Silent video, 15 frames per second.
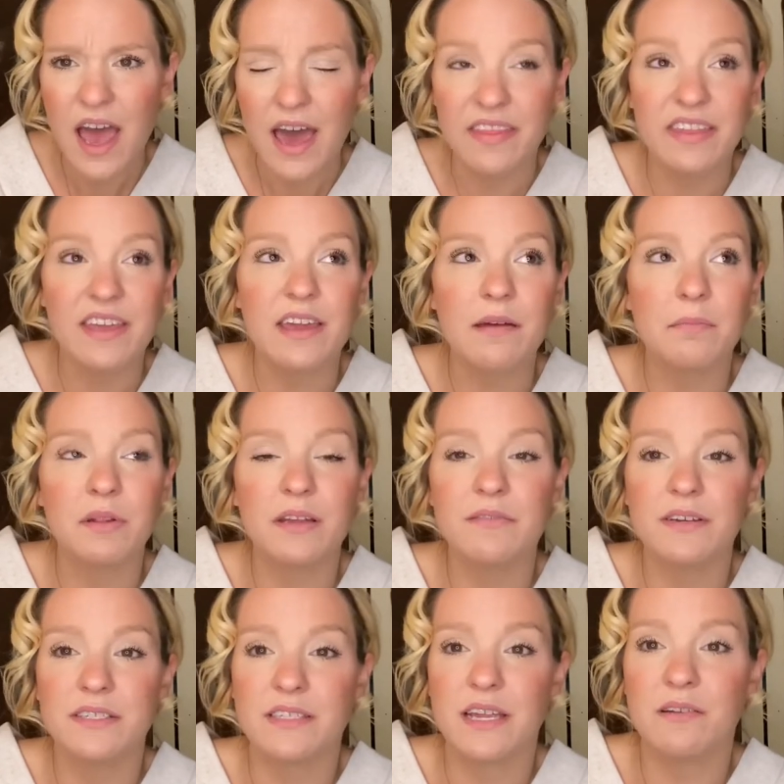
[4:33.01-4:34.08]
I think I believe
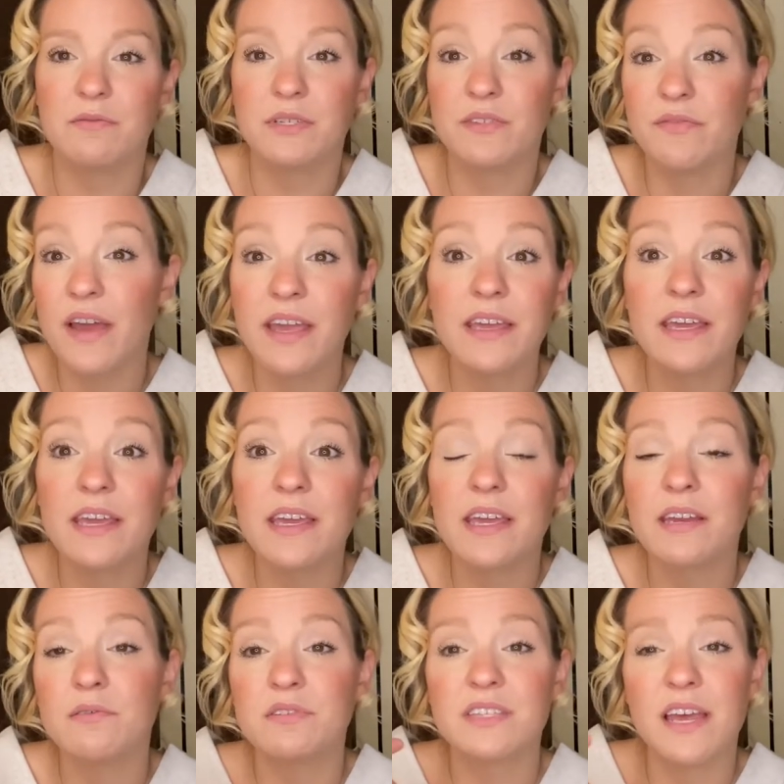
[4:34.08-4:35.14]
I said it was Viking
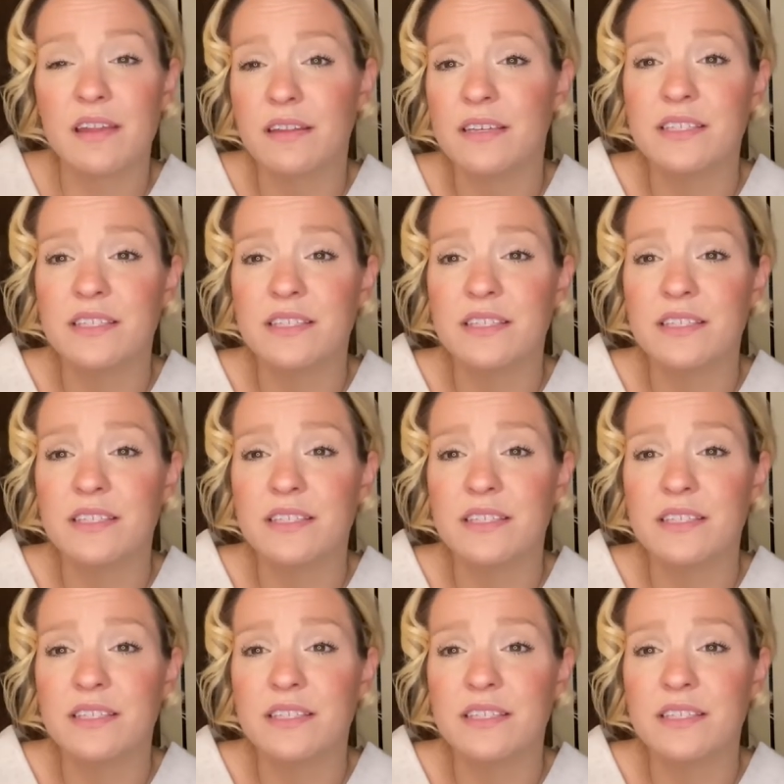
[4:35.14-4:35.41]
and it was L.E.